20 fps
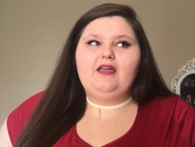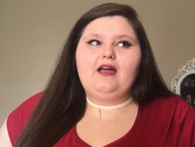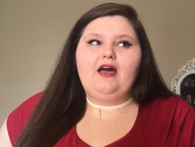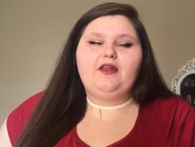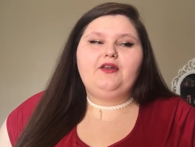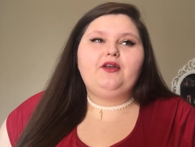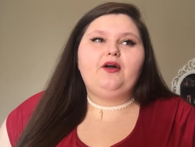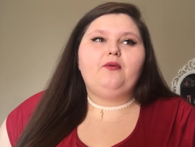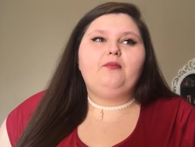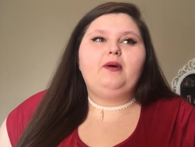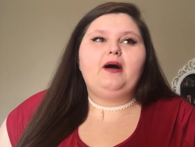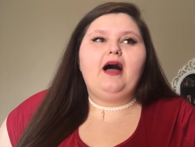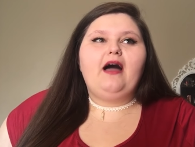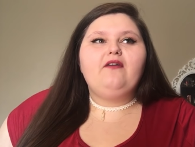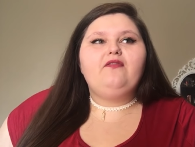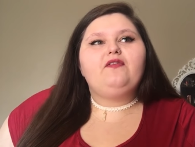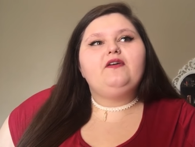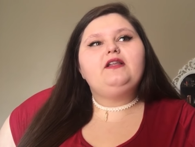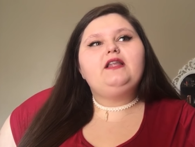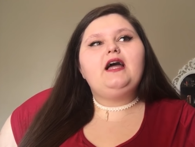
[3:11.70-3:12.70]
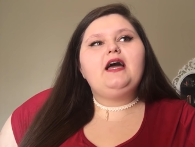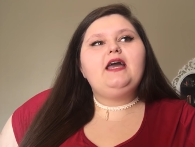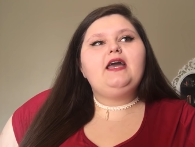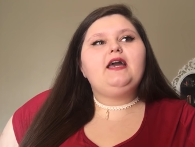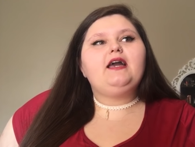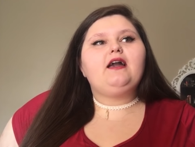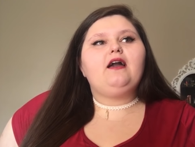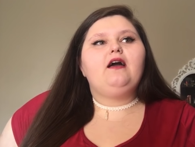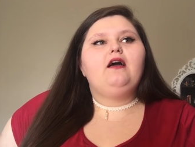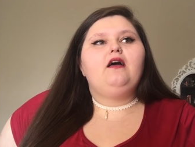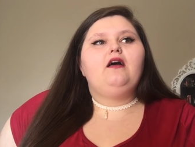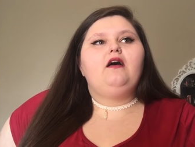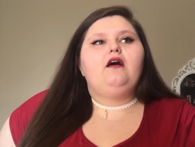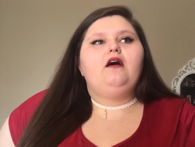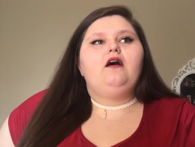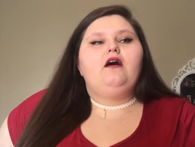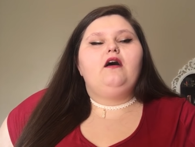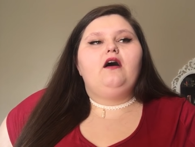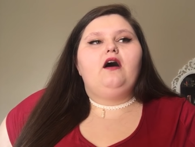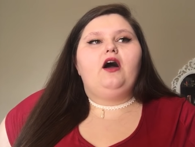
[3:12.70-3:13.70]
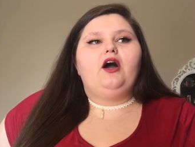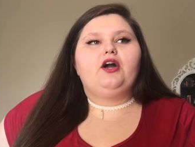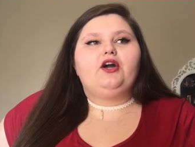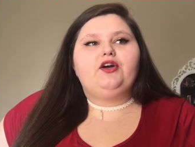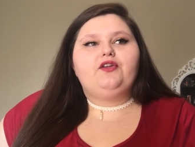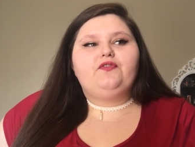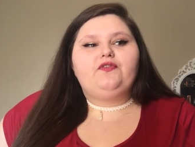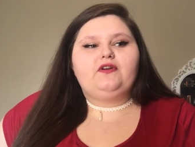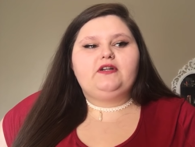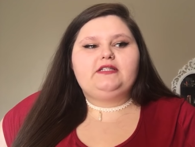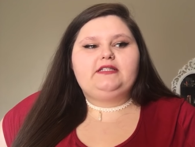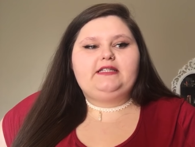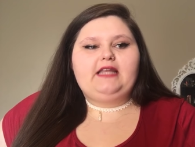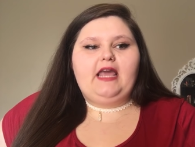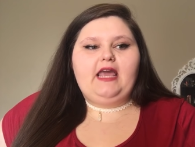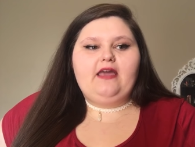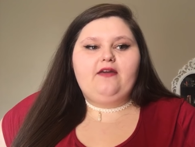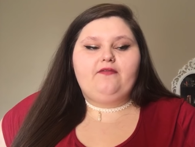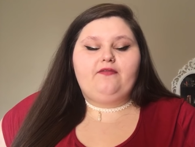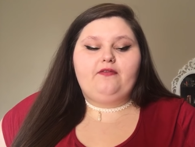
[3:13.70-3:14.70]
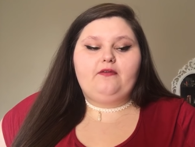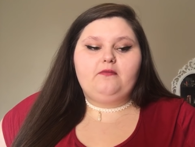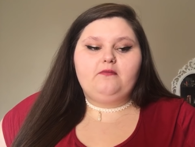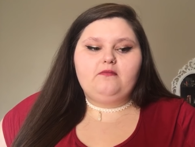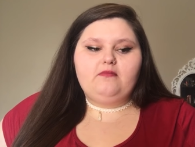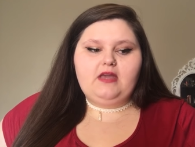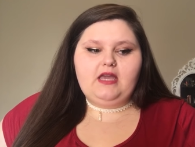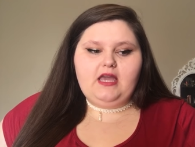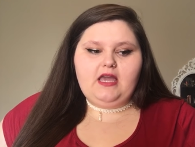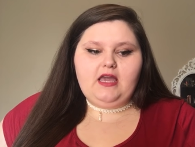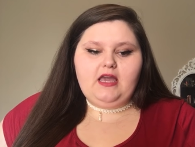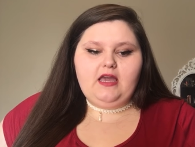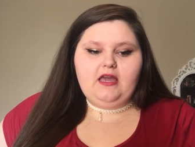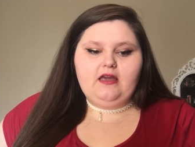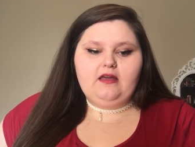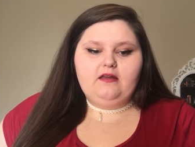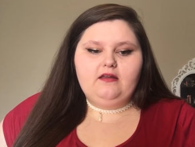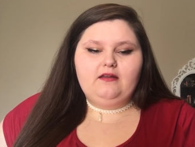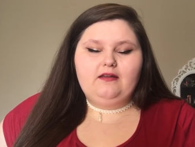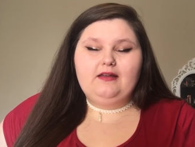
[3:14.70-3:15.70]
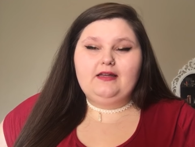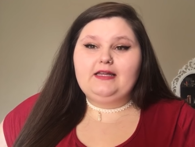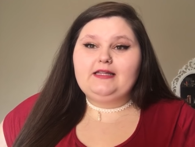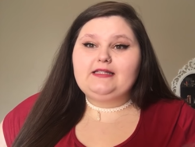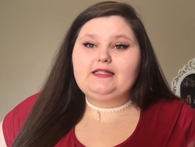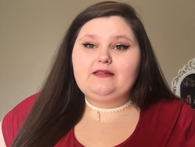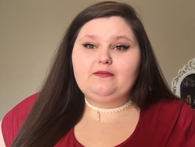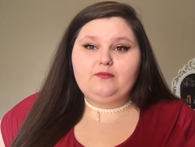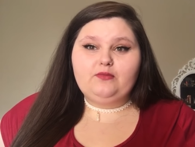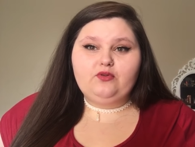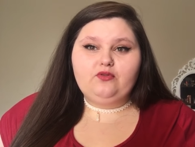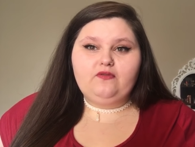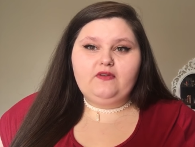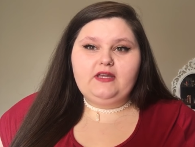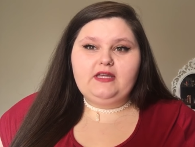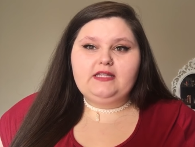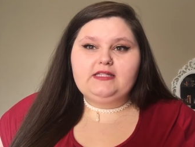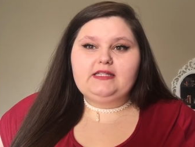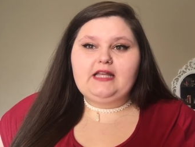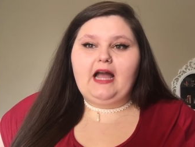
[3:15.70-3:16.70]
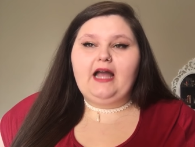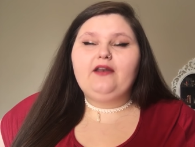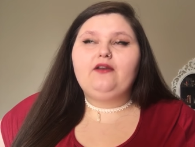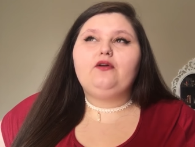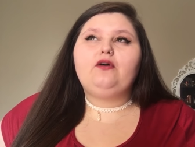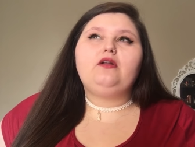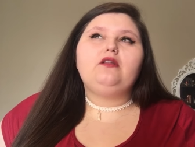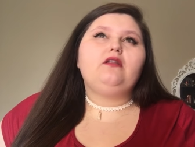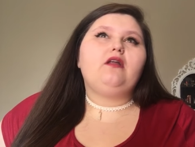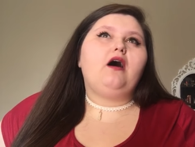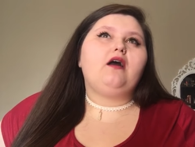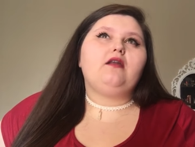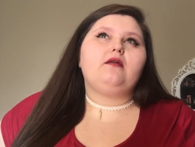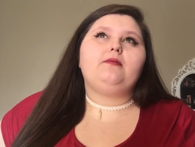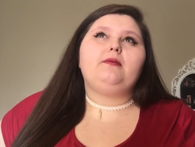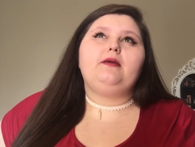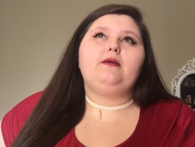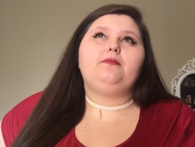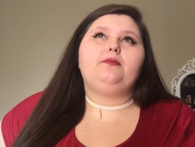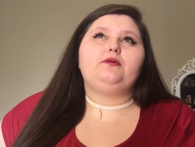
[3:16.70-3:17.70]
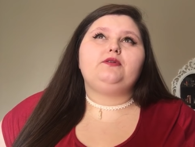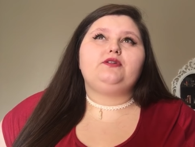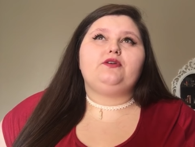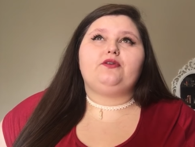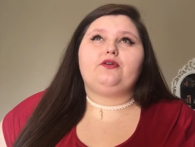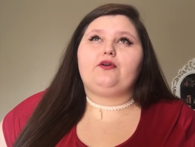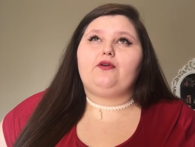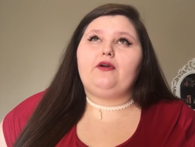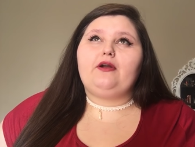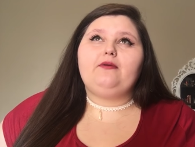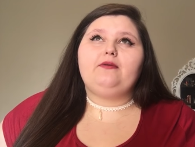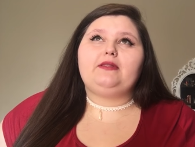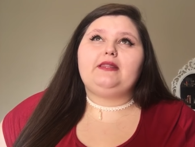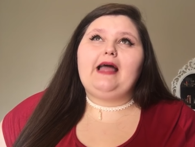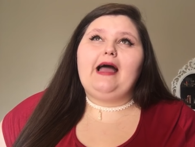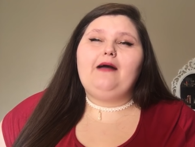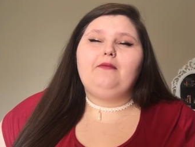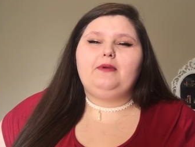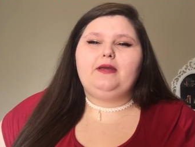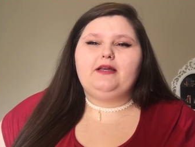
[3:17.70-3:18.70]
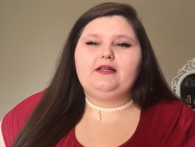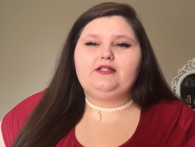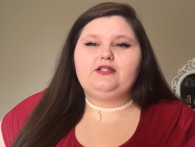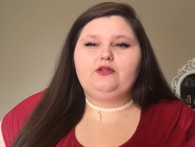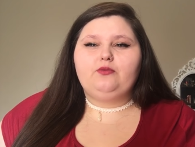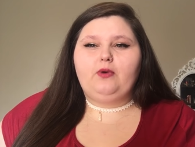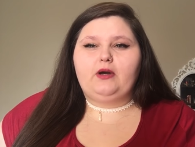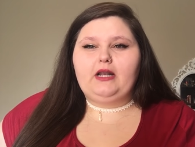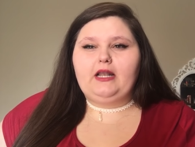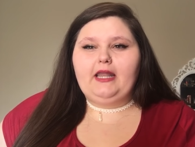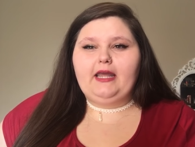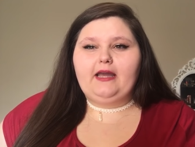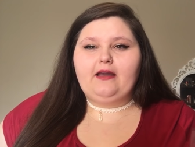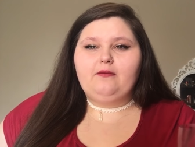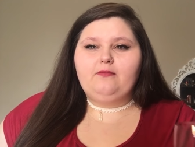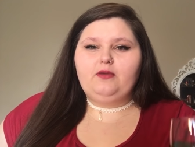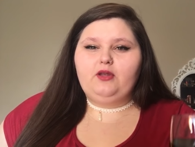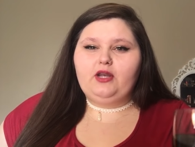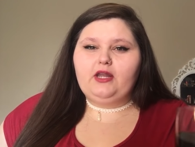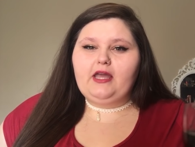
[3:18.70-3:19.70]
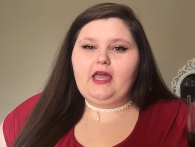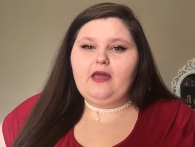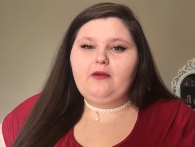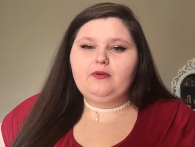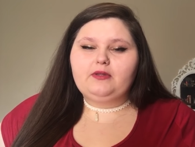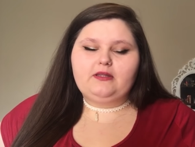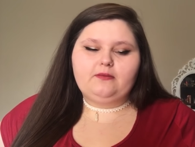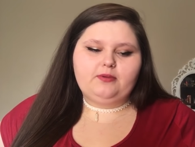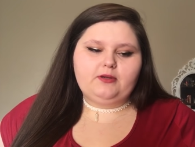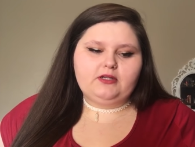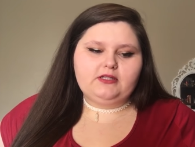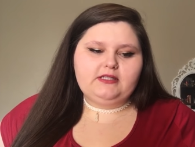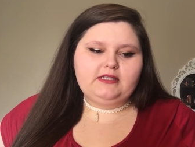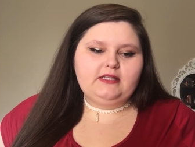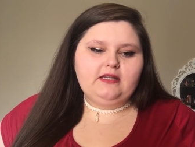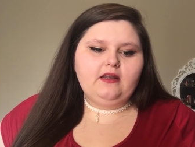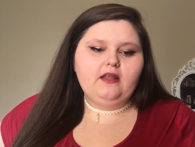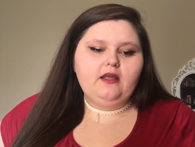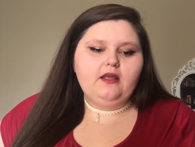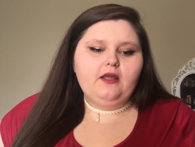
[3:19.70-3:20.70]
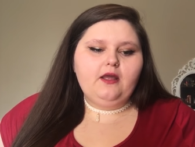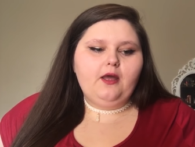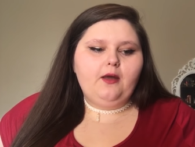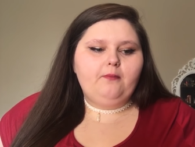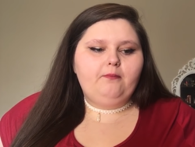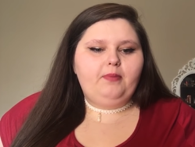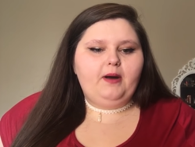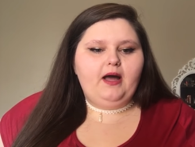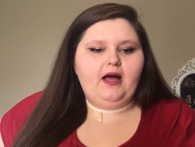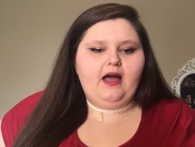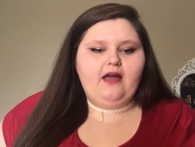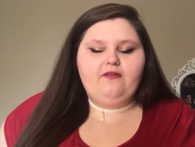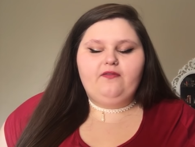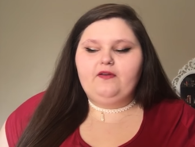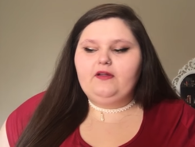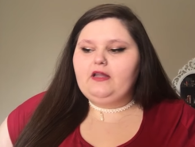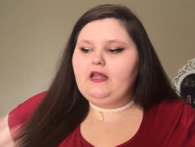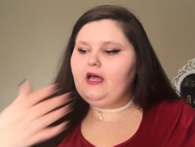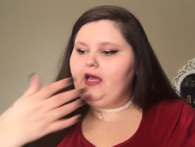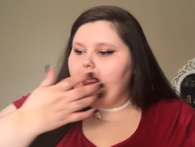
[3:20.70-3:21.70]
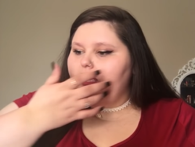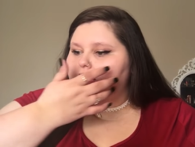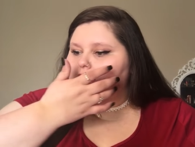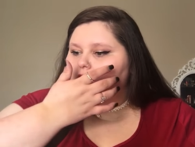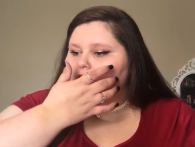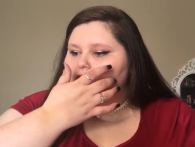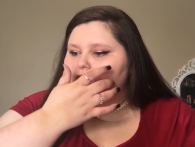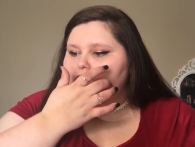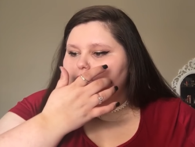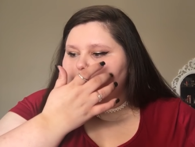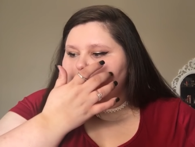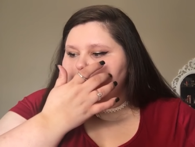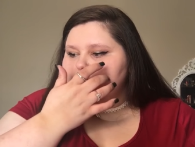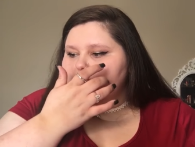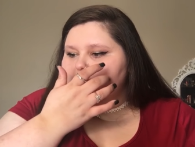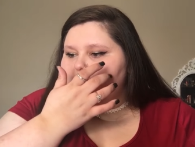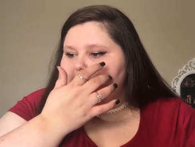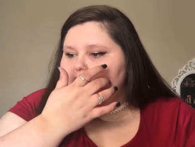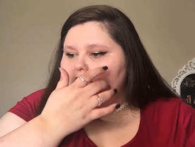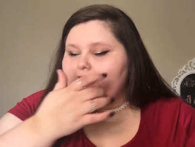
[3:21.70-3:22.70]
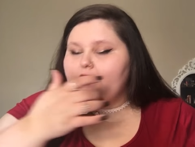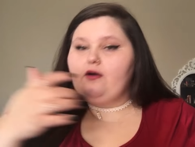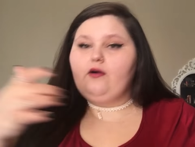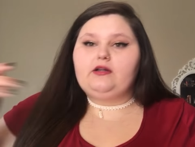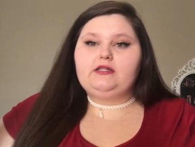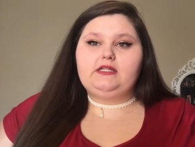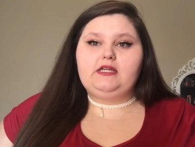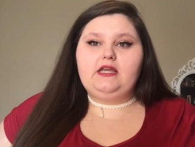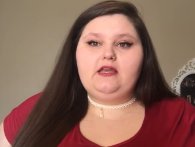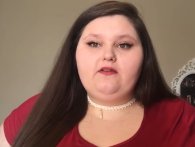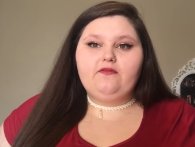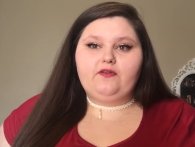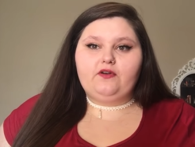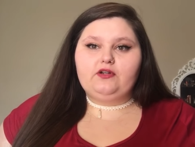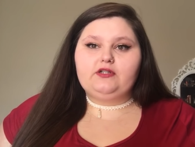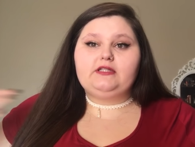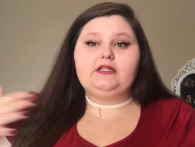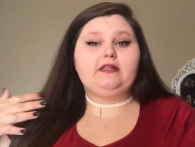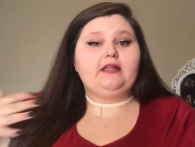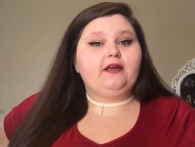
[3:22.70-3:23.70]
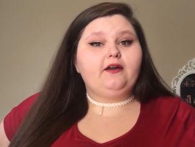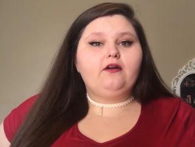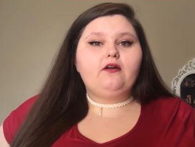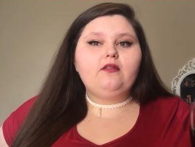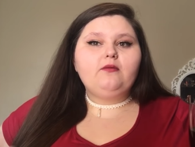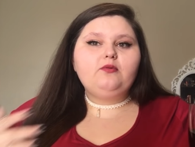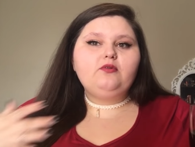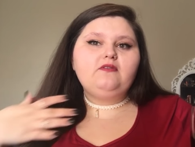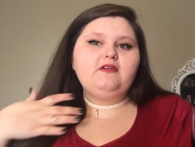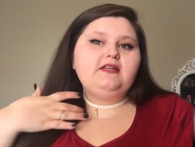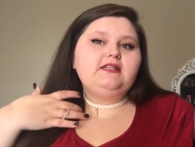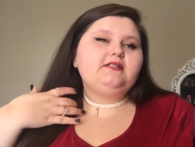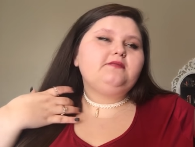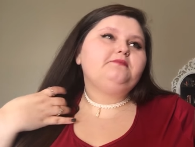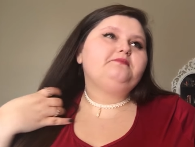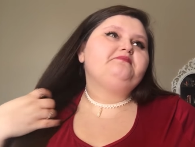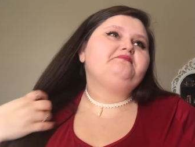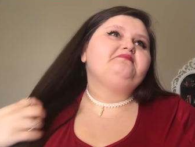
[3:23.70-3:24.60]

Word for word: I don't know, but I feel like a good first date for me is the movies. I know a lot of people don't agree with that because you want to like communicate with the person, but I feel like if you want to do that, like go out to eat first and then go to the movies.